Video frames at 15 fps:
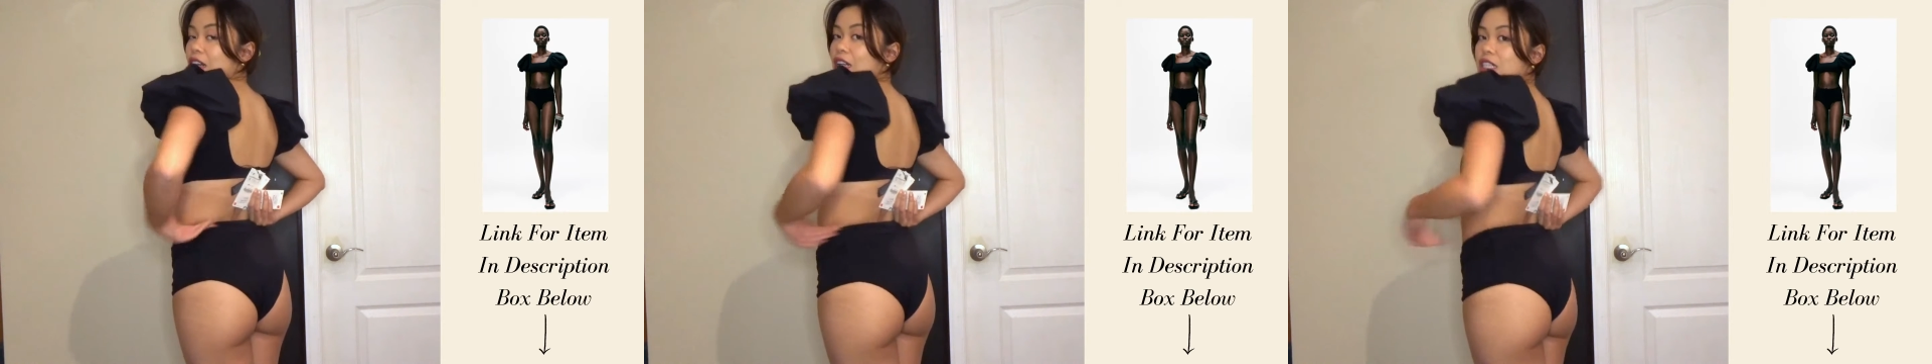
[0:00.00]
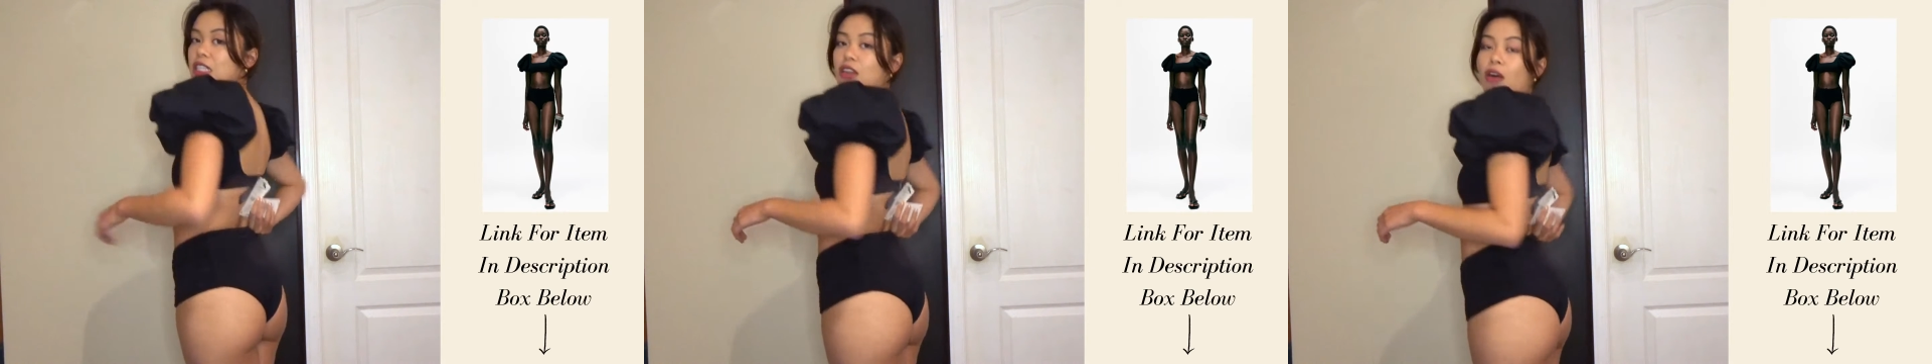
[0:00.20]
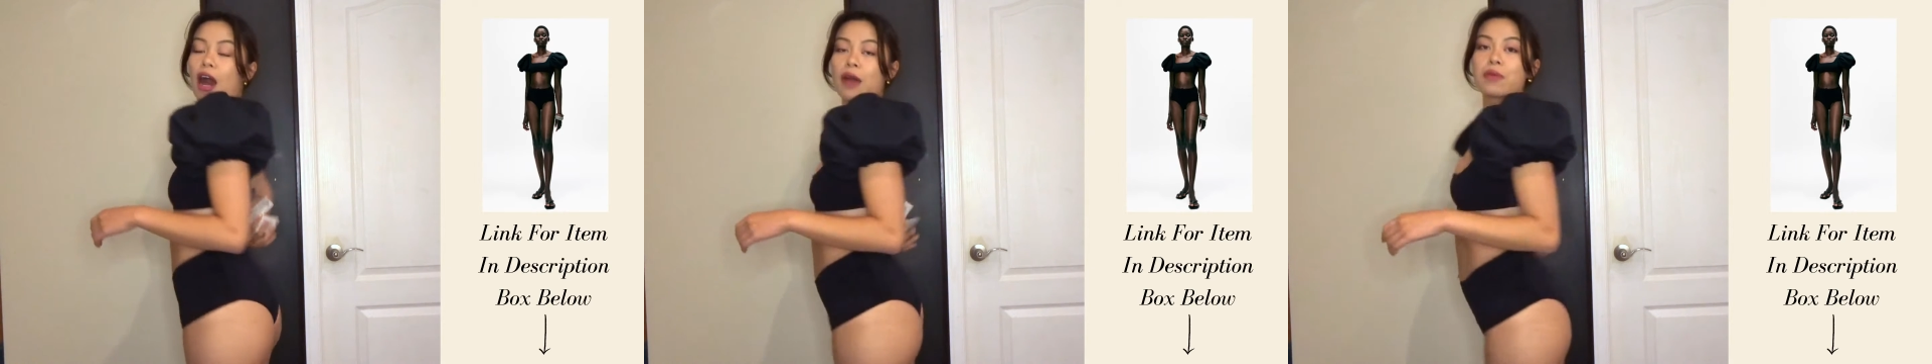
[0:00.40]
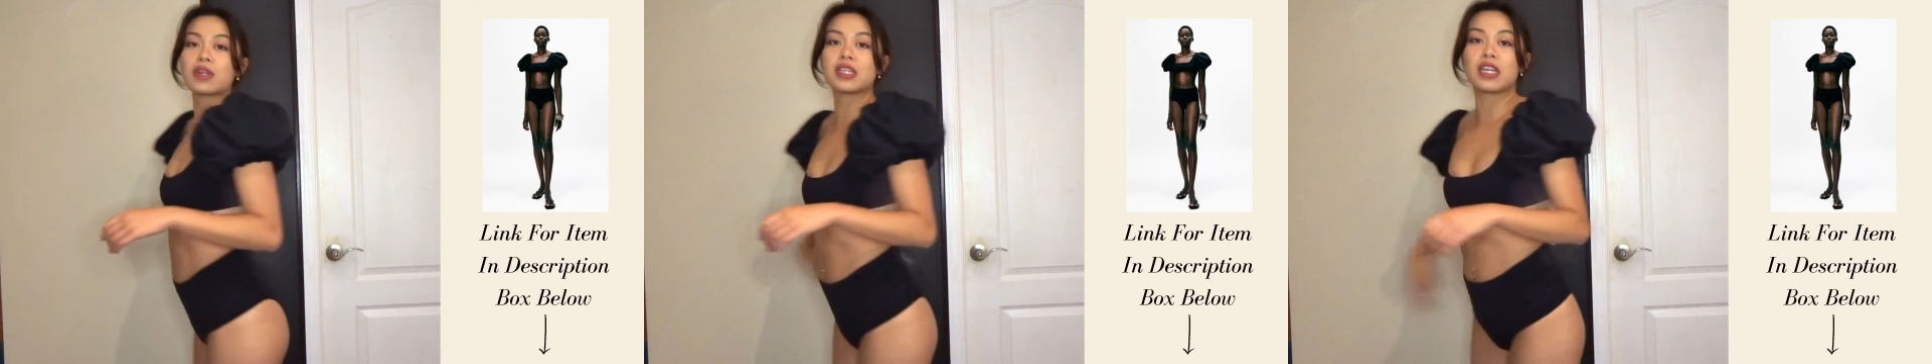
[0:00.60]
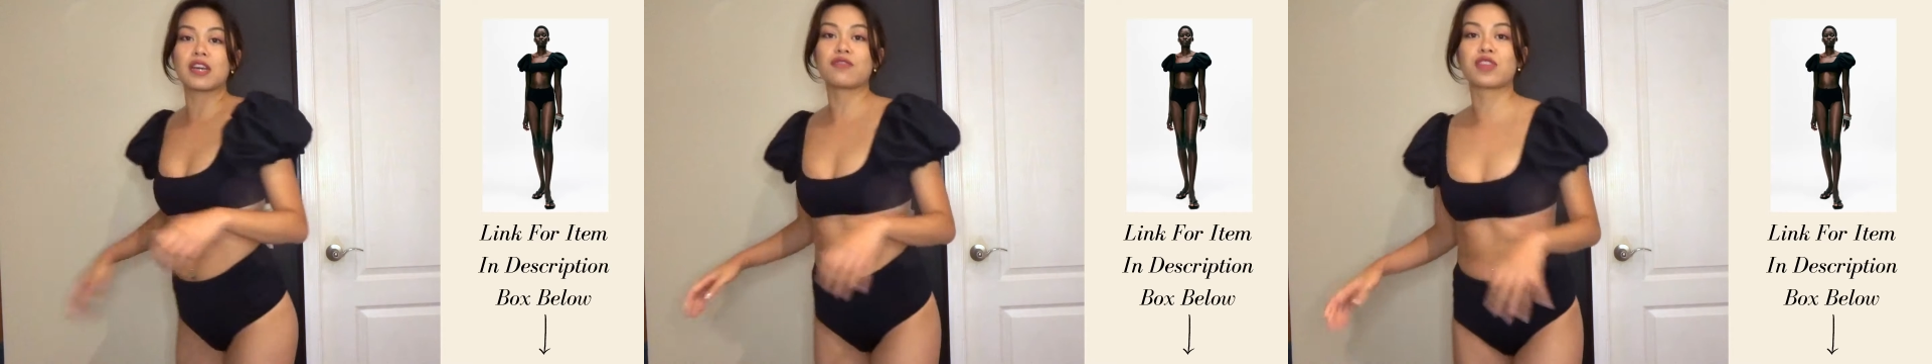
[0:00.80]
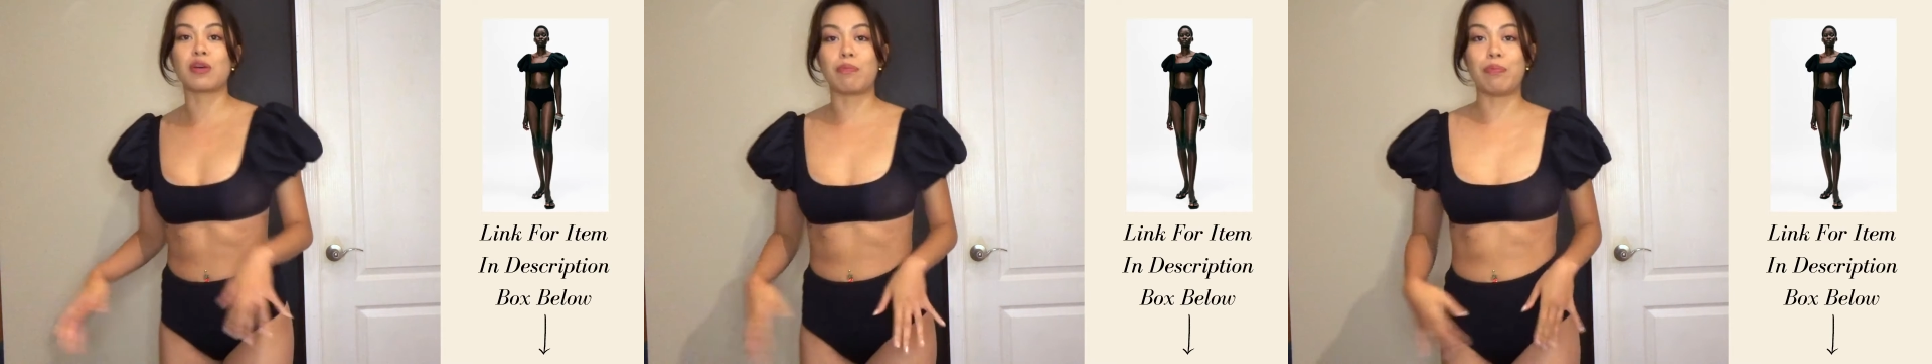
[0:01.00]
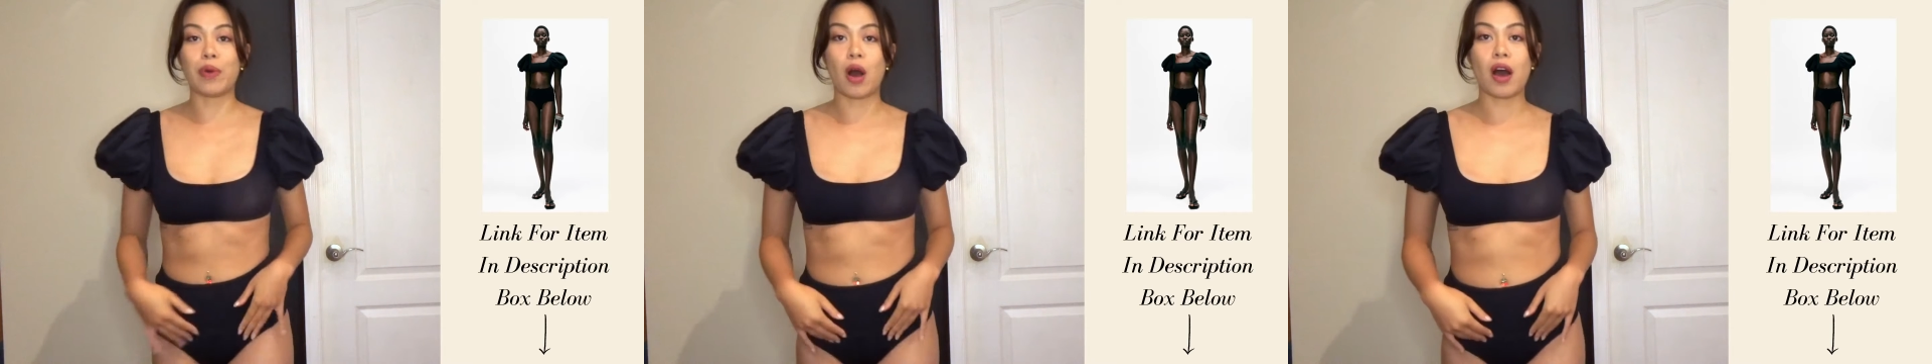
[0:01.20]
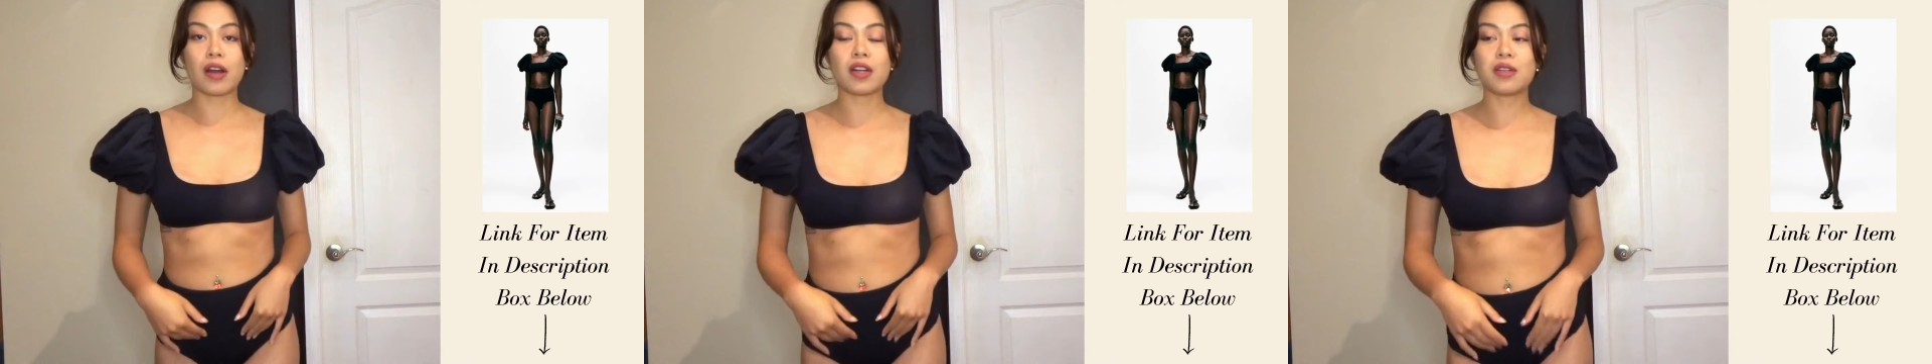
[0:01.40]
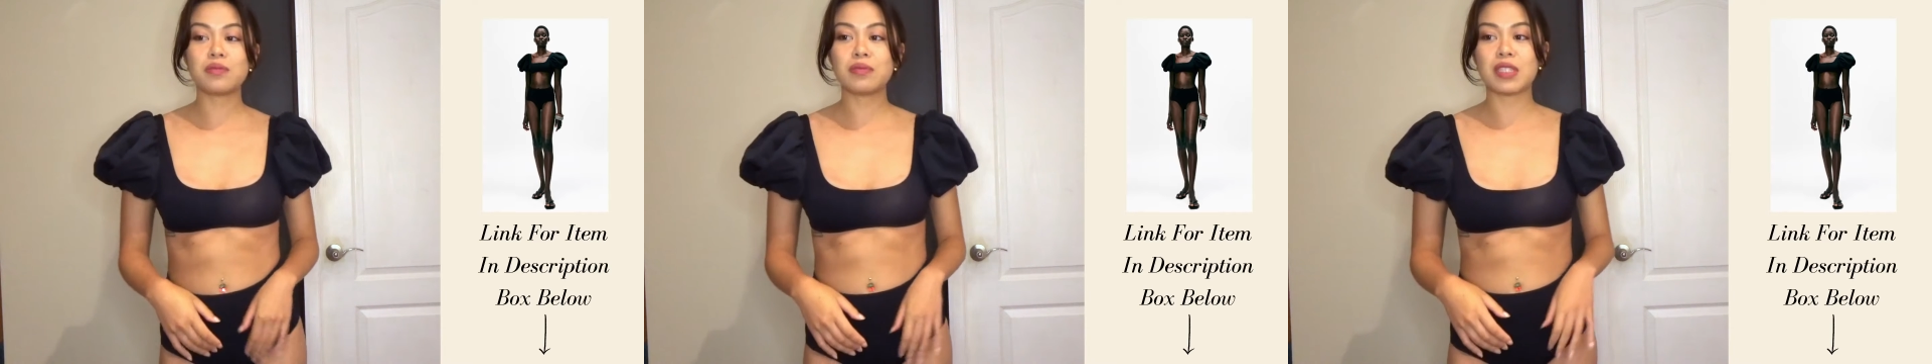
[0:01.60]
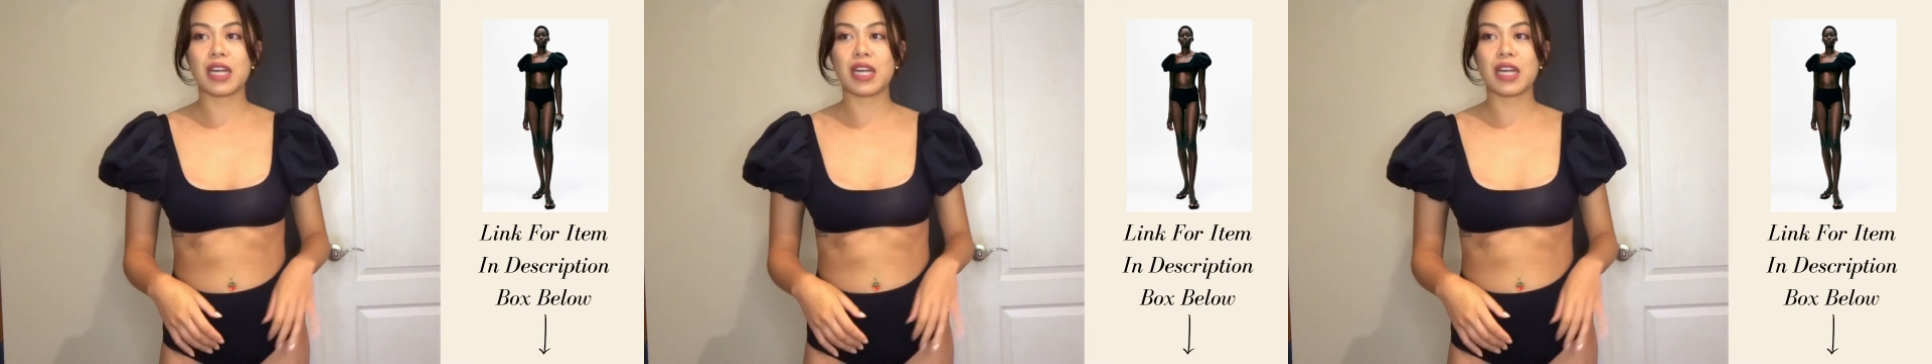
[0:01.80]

So I would give the bottoms